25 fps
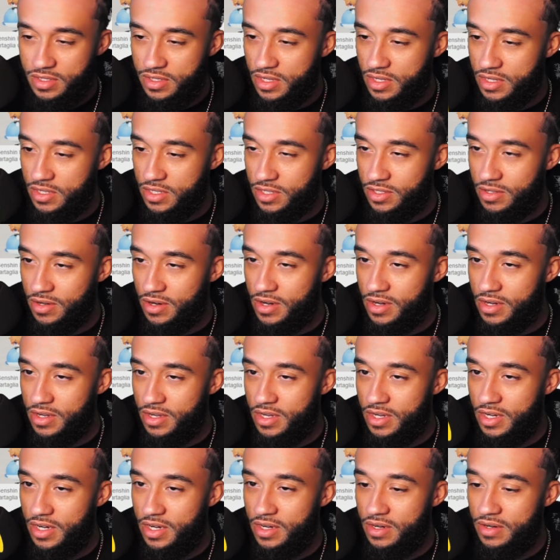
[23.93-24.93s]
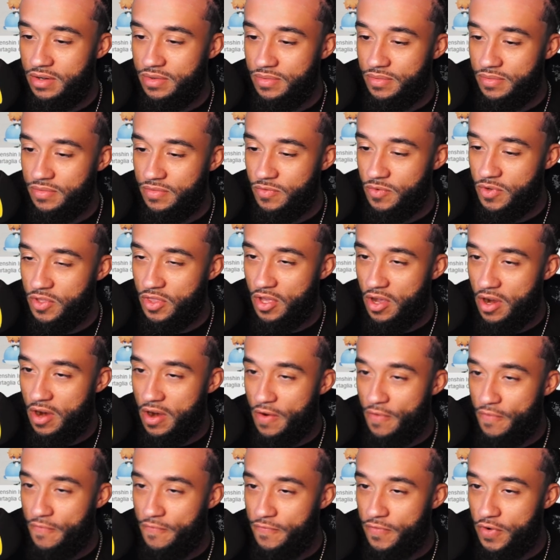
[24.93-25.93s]
get started here with
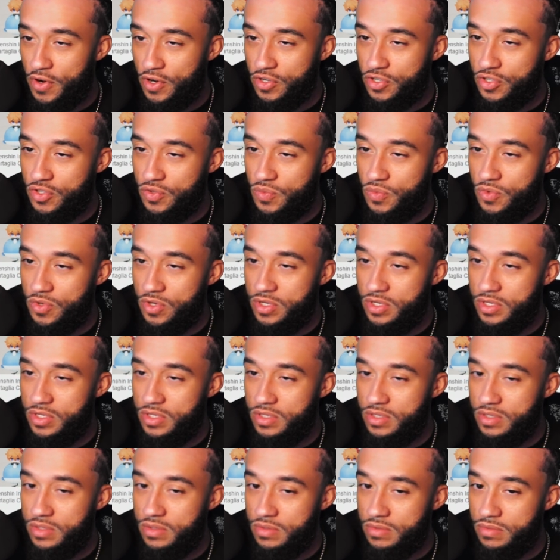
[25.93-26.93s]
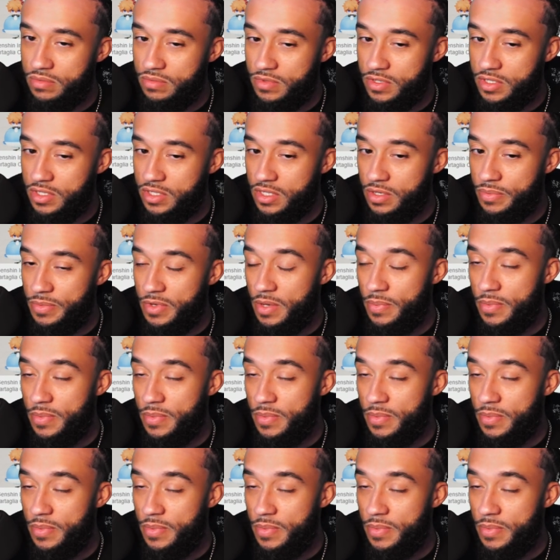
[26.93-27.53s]
our first one gonna be